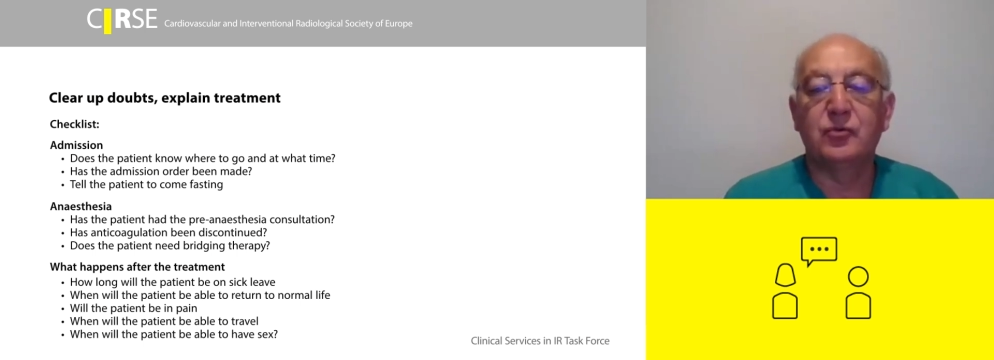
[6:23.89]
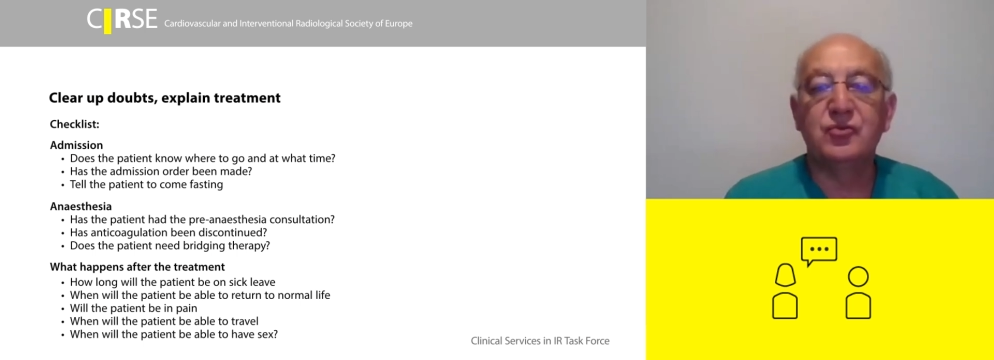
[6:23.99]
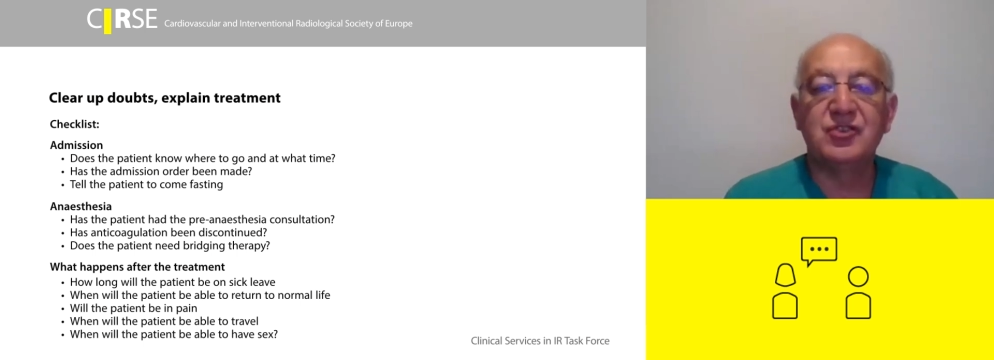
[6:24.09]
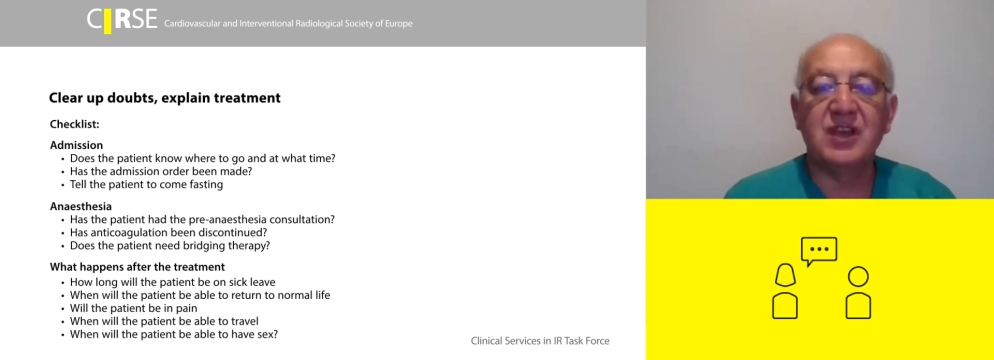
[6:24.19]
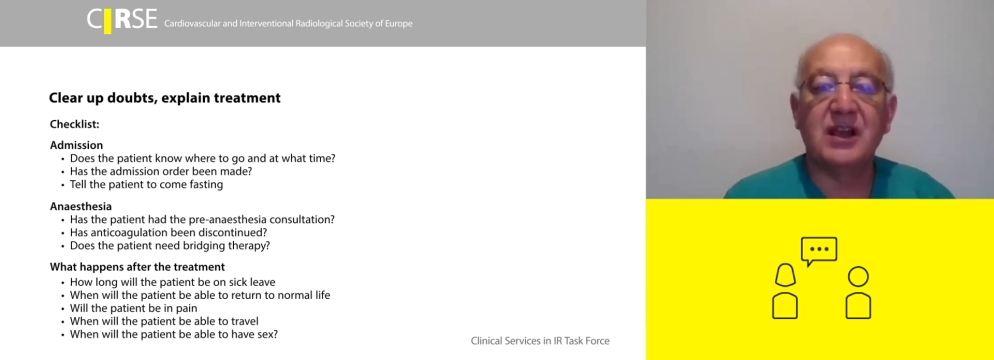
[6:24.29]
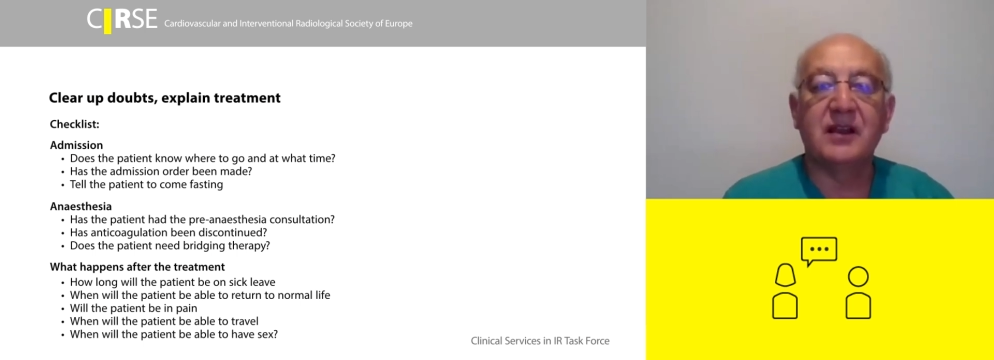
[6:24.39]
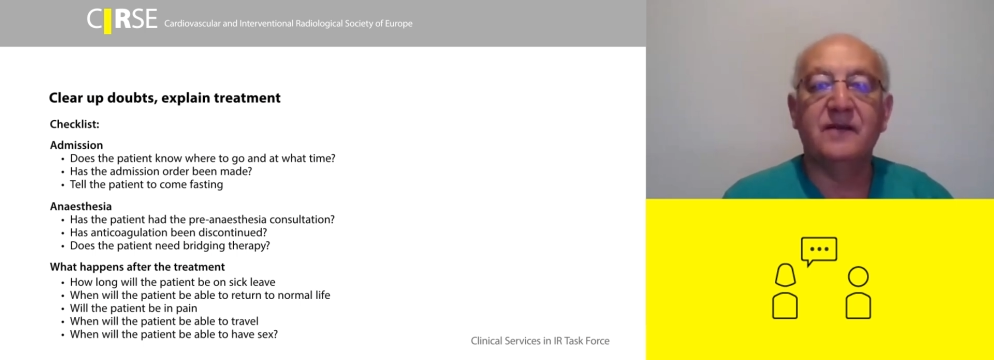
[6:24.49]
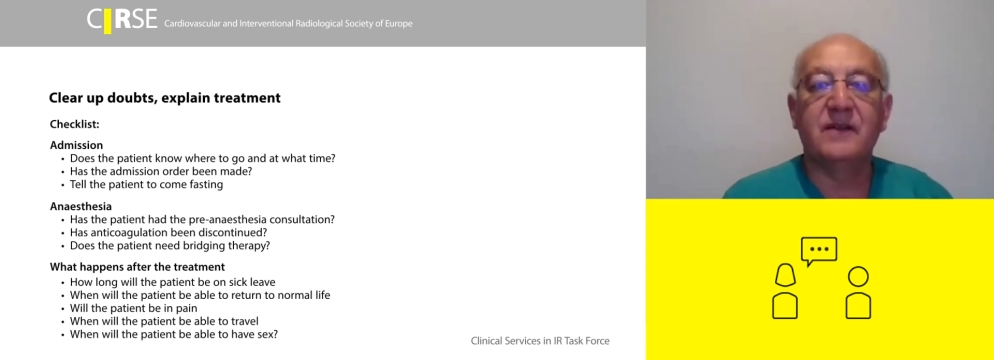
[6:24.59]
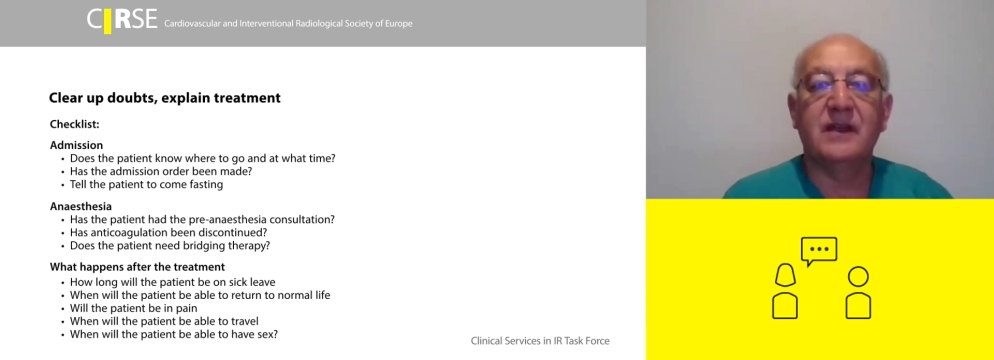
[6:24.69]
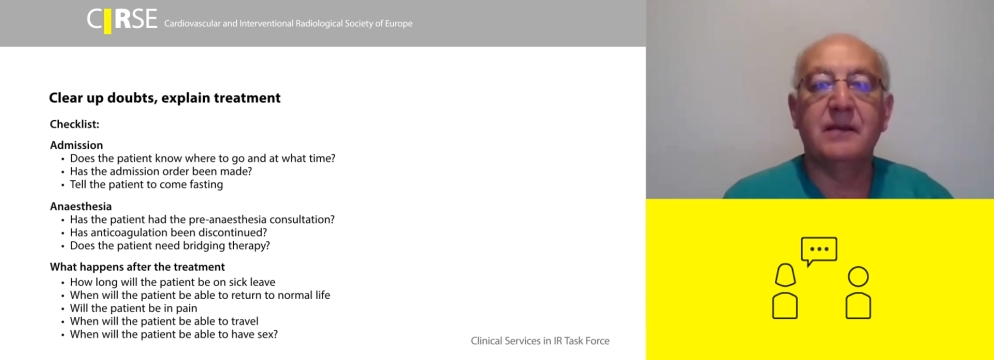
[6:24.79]
to check
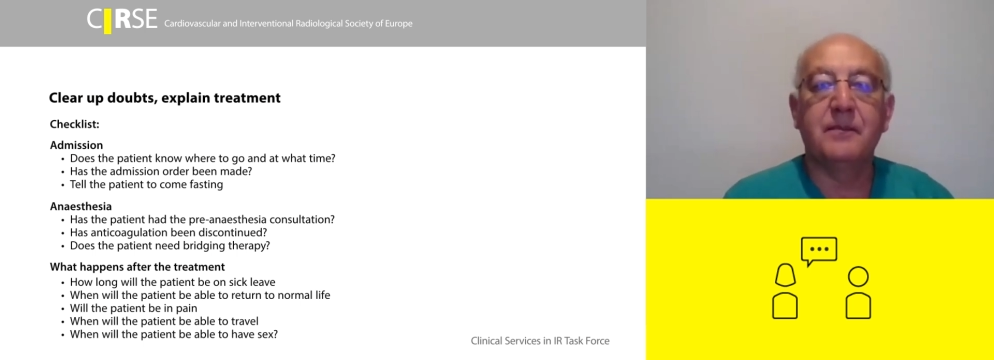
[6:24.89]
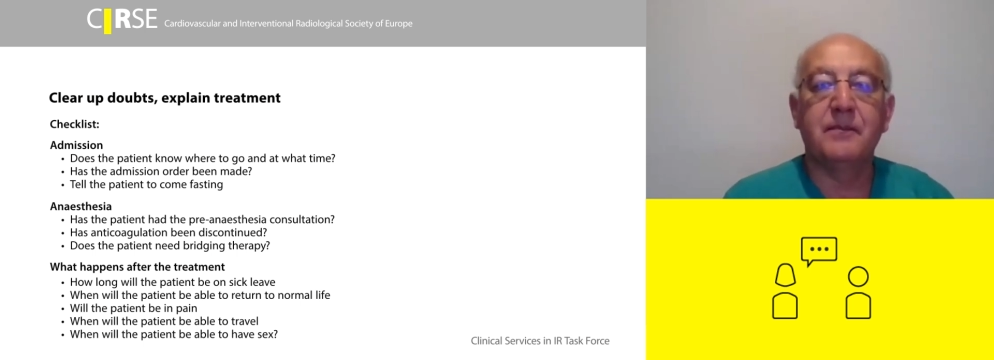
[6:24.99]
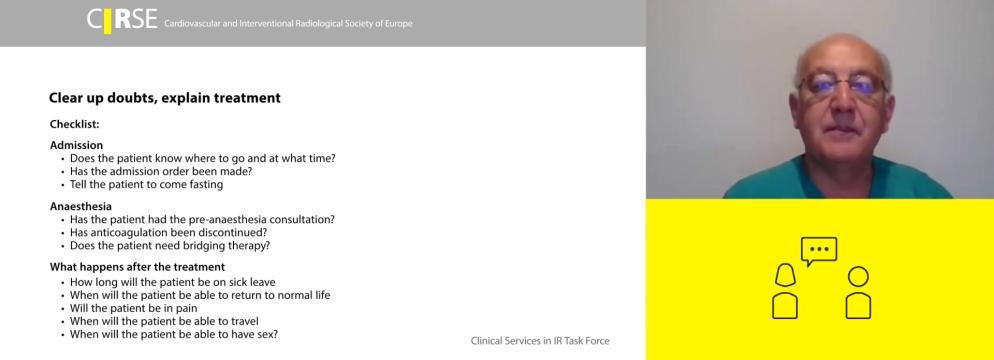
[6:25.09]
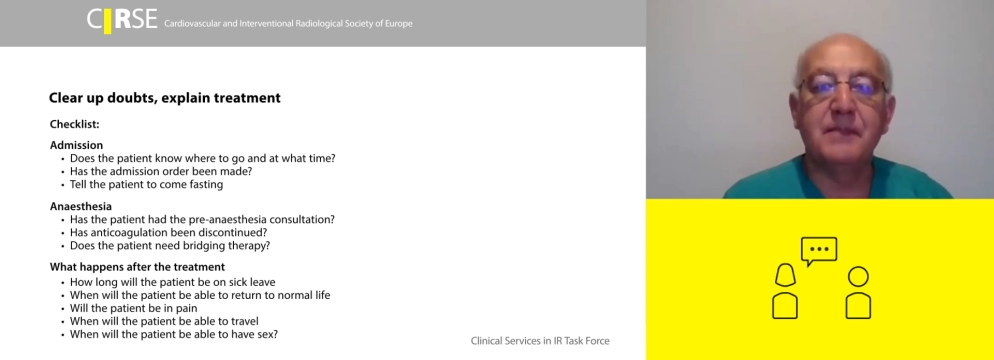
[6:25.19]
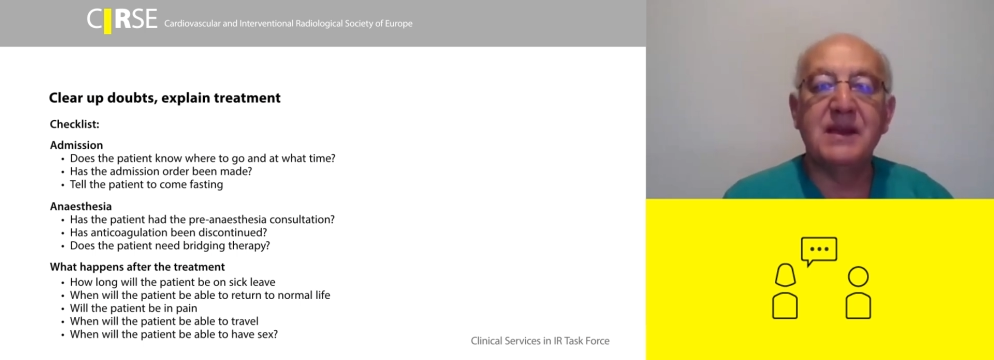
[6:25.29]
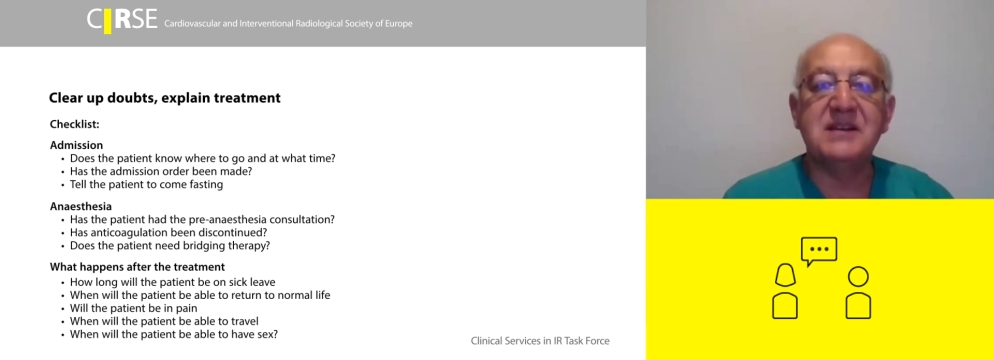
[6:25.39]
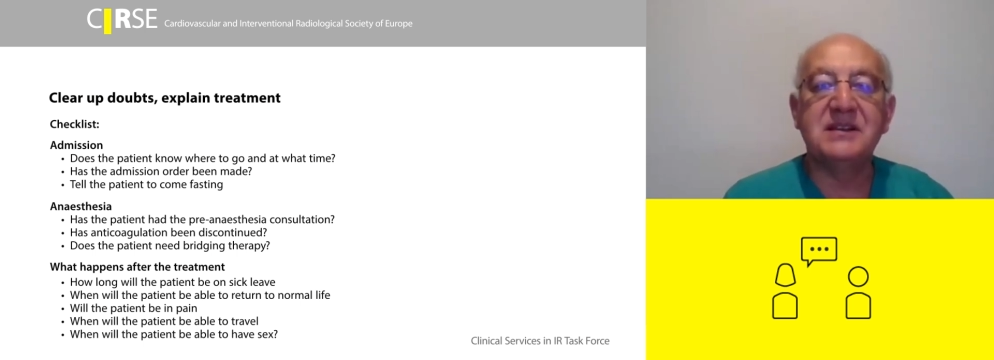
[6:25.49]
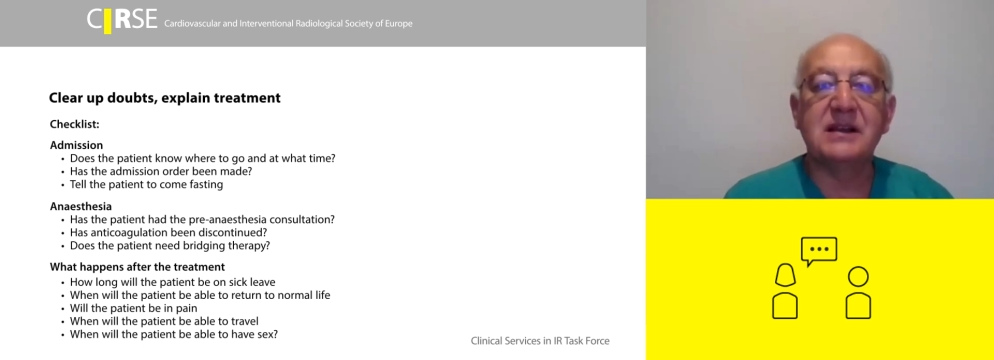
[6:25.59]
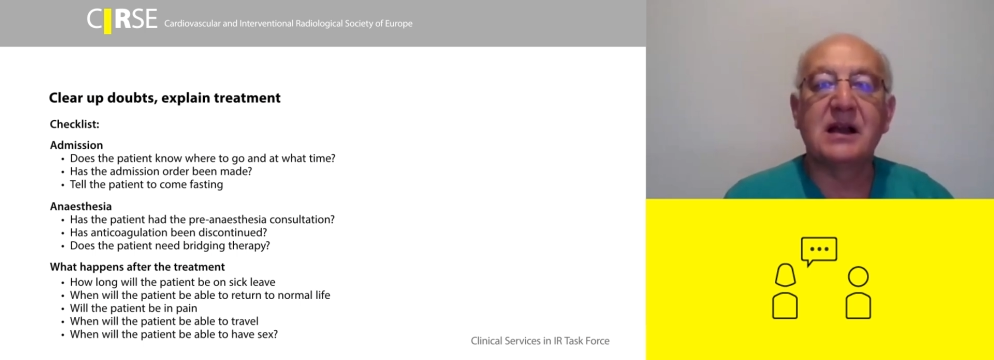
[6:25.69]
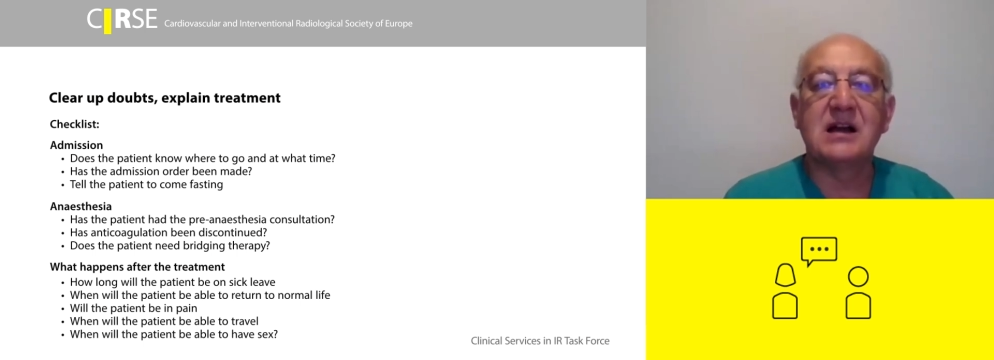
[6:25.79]
if the
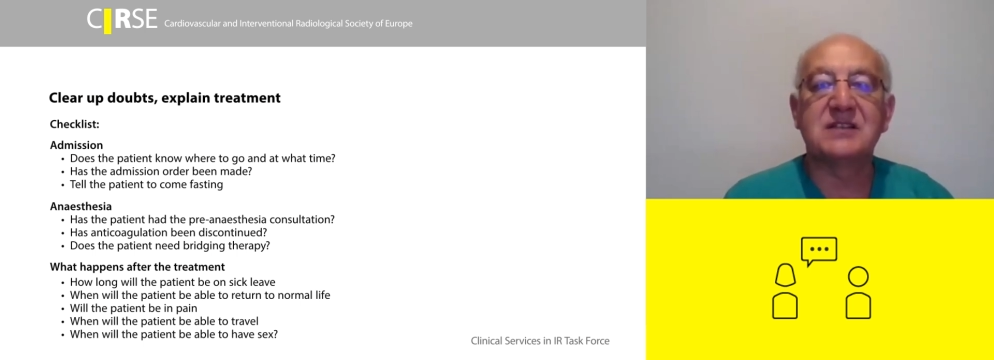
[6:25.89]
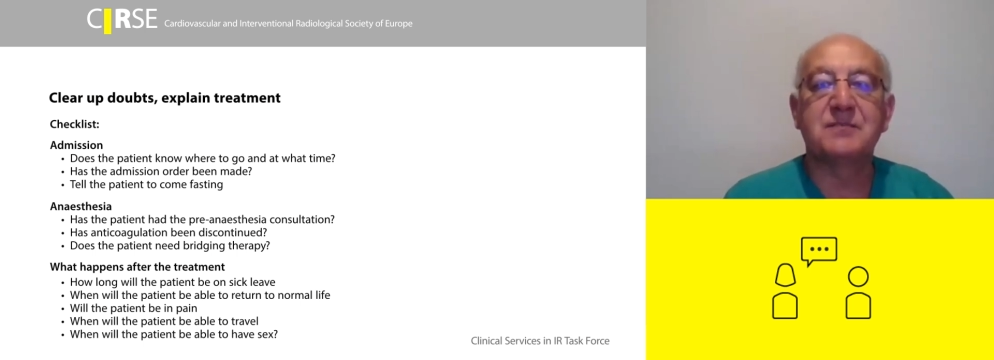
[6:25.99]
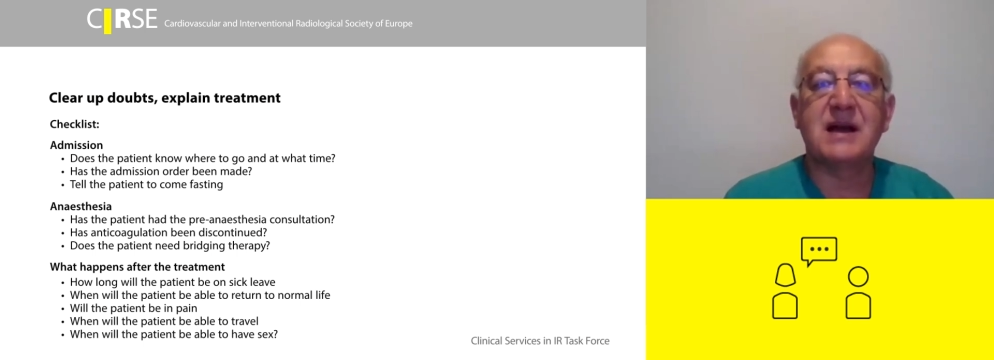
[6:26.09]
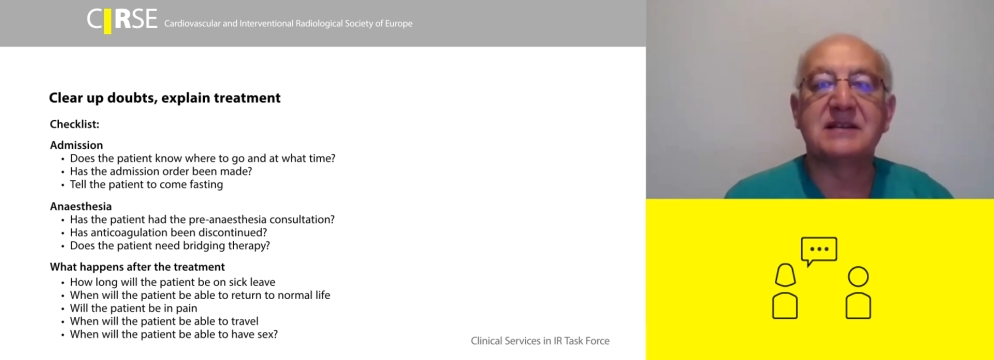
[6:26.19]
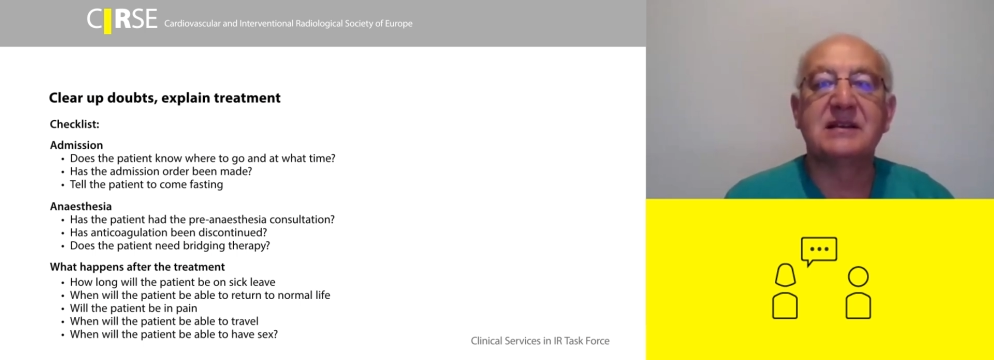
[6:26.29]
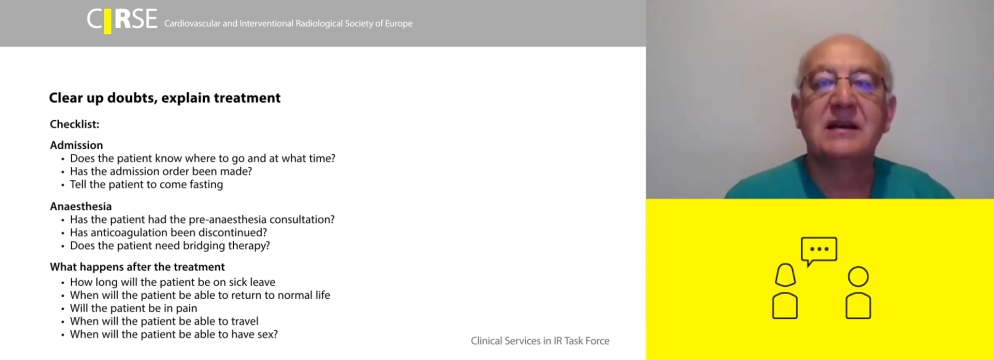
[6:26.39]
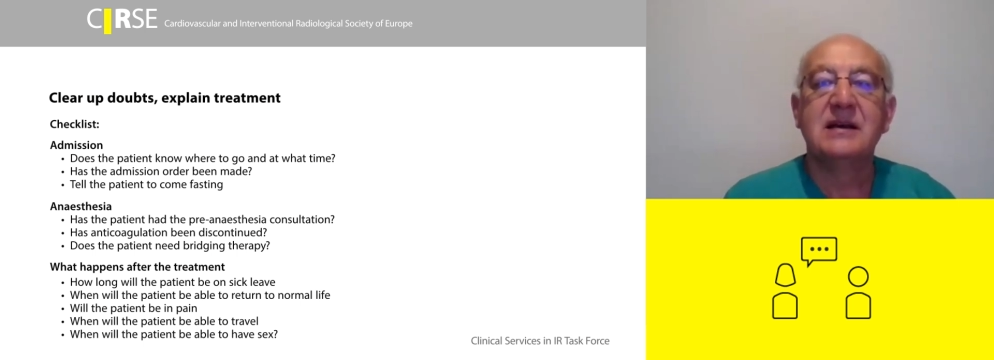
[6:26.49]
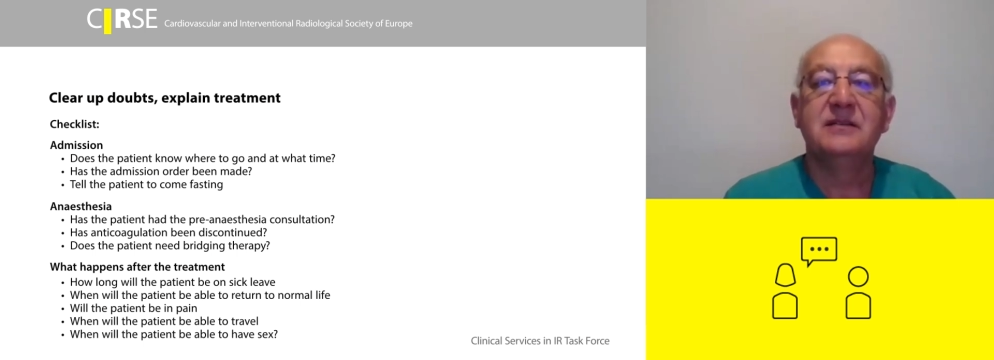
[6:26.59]
patient has passed